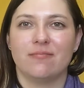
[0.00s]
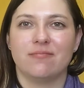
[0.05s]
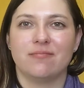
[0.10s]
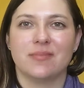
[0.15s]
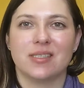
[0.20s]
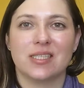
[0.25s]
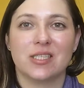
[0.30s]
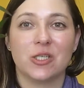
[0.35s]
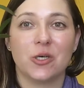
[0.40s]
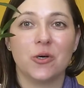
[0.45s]

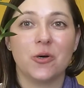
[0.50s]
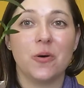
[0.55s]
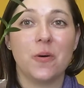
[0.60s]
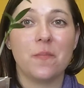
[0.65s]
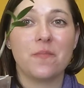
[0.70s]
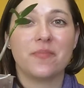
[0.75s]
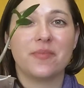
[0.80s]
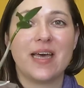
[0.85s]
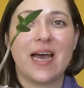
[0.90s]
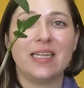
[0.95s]

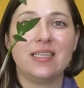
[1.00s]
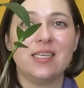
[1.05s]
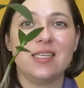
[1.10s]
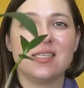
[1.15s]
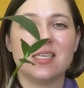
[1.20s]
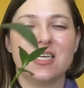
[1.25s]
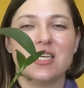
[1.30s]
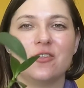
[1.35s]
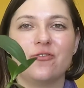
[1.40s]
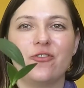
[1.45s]
So that is
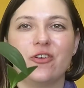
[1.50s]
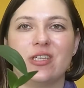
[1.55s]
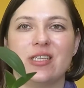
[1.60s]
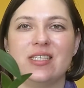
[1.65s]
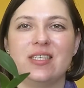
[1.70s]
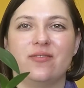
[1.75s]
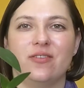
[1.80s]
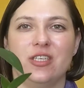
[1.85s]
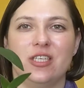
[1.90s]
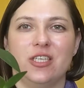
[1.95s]
it for
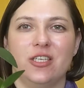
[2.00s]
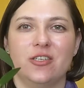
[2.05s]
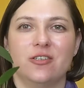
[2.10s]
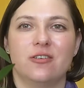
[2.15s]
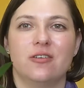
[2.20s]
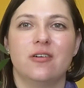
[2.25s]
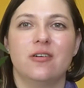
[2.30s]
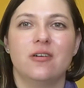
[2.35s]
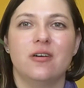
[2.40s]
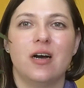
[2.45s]
this
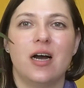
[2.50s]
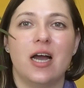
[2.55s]
video.